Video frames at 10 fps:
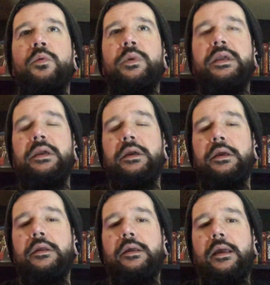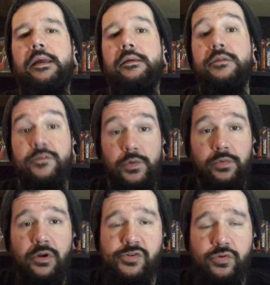We get an interview
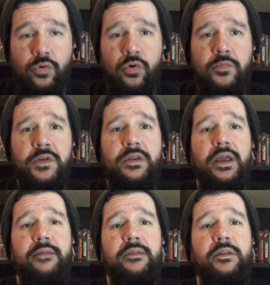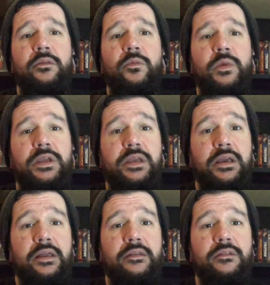with Roger Corman, and then we
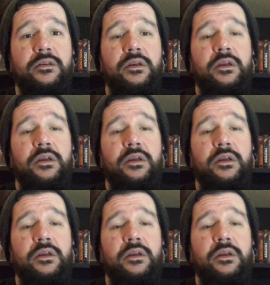get